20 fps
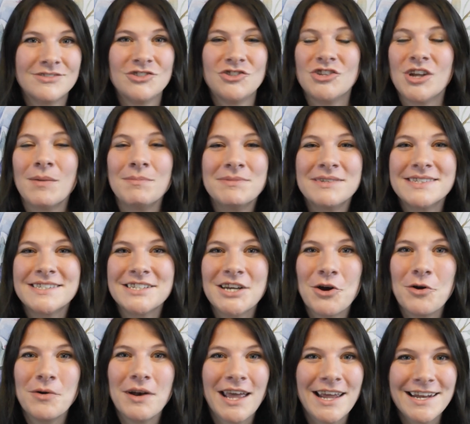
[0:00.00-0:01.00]

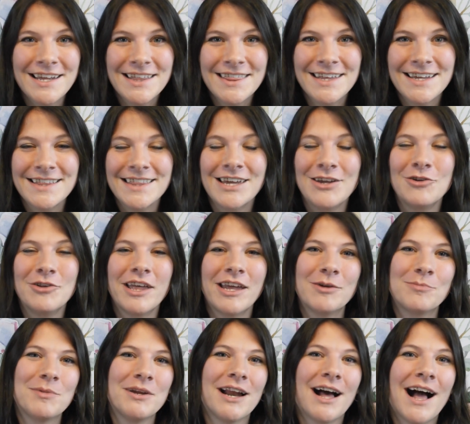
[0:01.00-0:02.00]
gemstone, anything that you'd
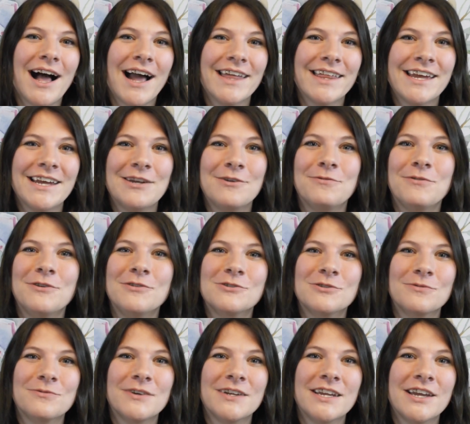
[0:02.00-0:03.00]
like me to highlight in a
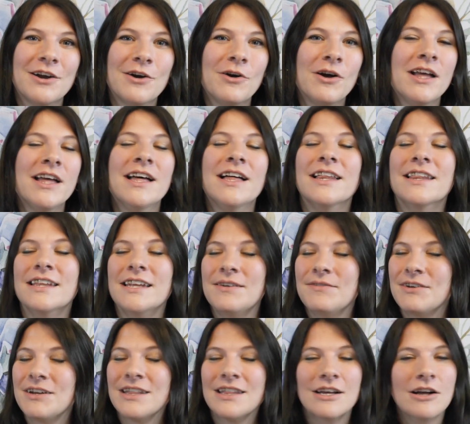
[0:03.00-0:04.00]
future video,
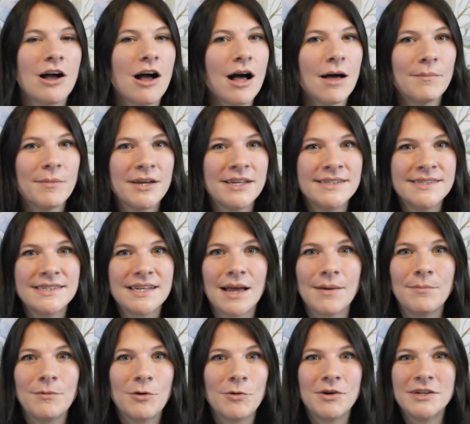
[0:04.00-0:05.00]
leave it in the comments.
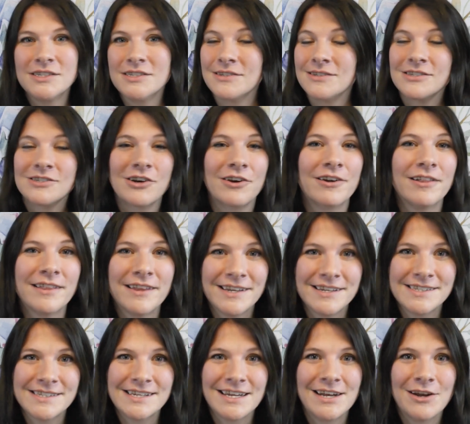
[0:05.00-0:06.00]
I'm going to start a
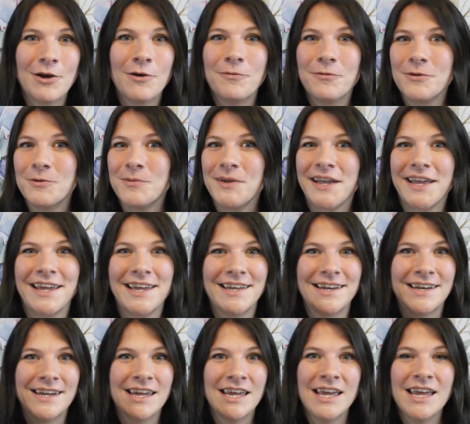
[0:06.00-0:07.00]
list and hopefully we
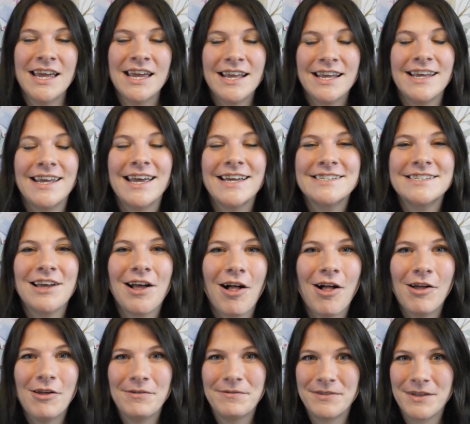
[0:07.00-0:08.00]
can get to
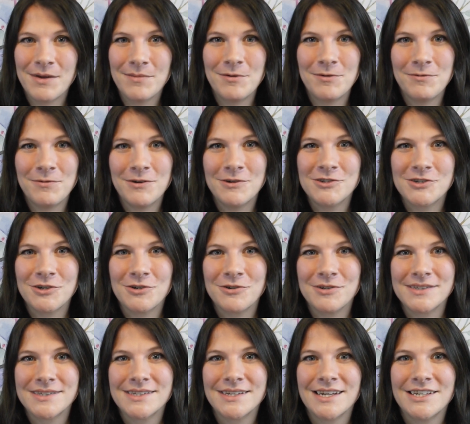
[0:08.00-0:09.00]
all of them in future
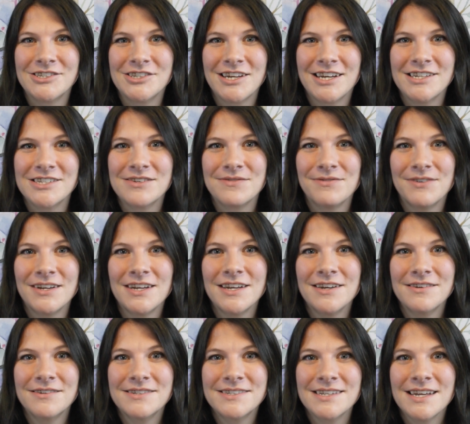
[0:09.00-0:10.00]
crystal education
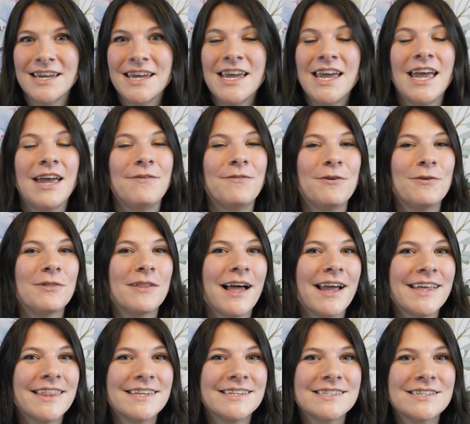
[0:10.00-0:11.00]
videos. If you
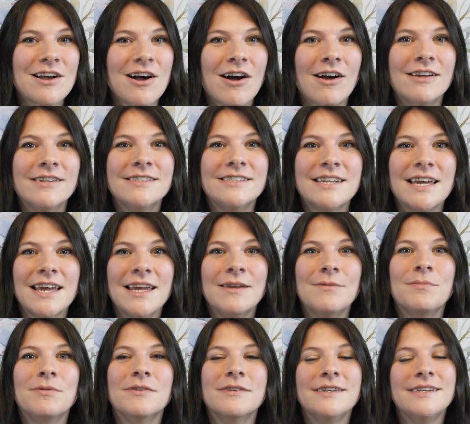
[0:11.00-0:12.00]
like this
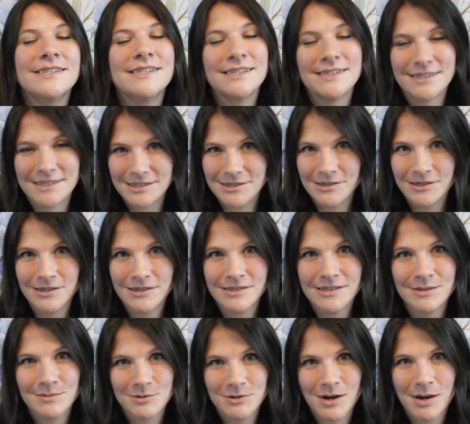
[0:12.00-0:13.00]
content, please consider
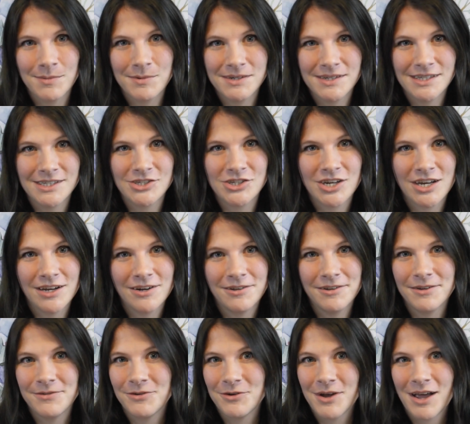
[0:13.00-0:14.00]
subscribing to the
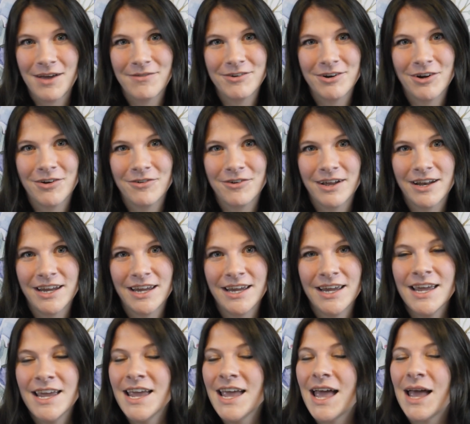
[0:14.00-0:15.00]
channel if you haven't
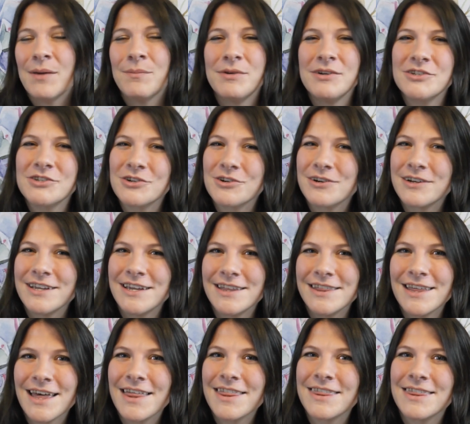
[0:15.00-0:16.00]
already, and be sure to
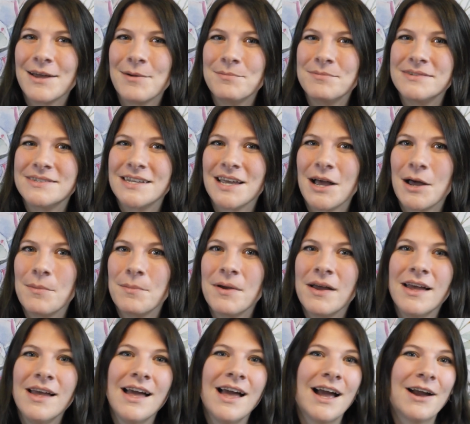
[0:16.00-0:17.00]
hit that thumbs up.
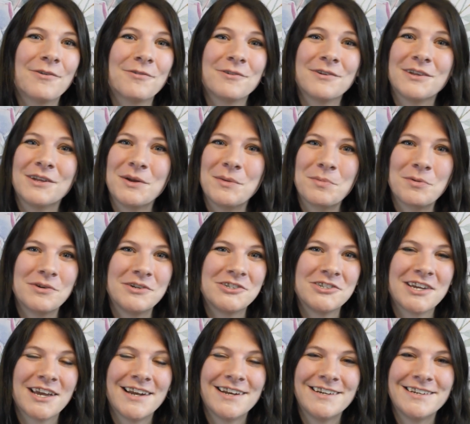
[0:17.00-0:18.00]
I really
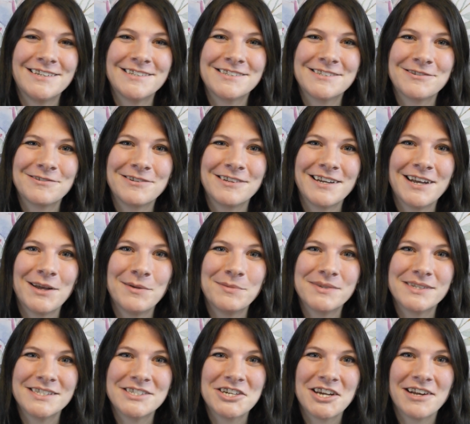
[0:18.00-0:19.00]
appreciate it and it certainly
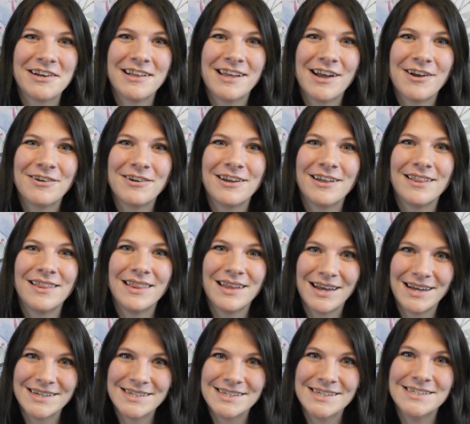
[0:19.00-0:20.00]
helps the channel out a
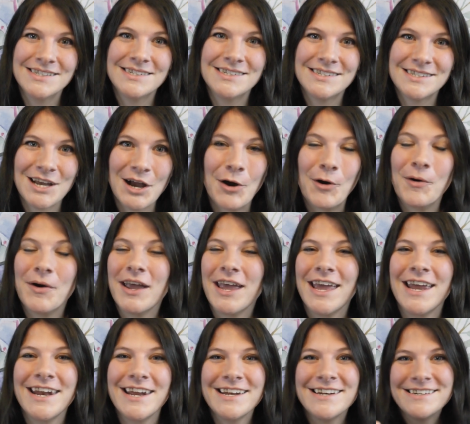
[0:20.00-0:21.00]
lot. So
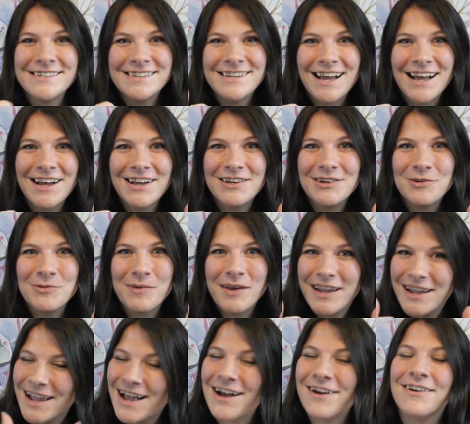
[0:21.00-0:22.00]
hit it on your
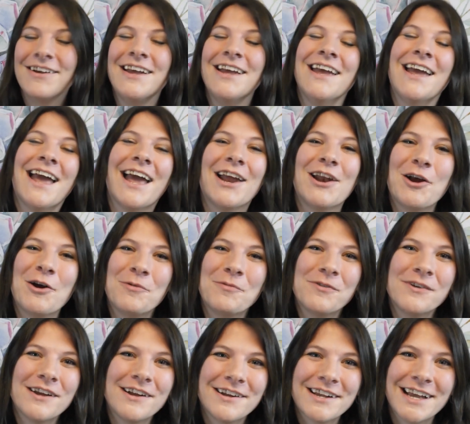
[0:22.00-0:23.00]
way out and
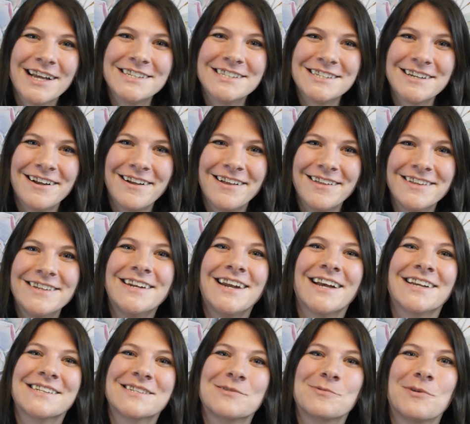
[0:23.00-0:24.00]
hopefully I'll catch y'all on the
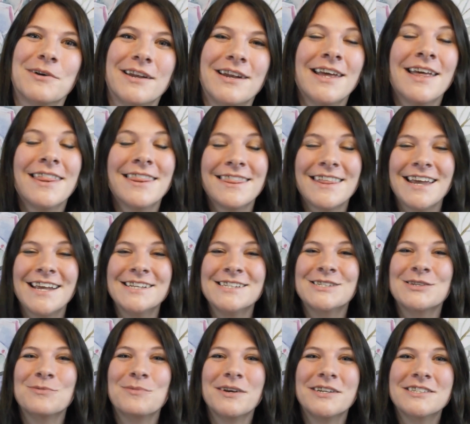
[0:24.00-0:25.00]
next one. Thanks
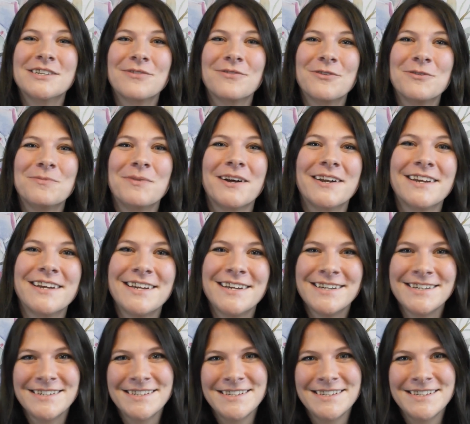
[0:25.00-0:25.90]
so much everybody.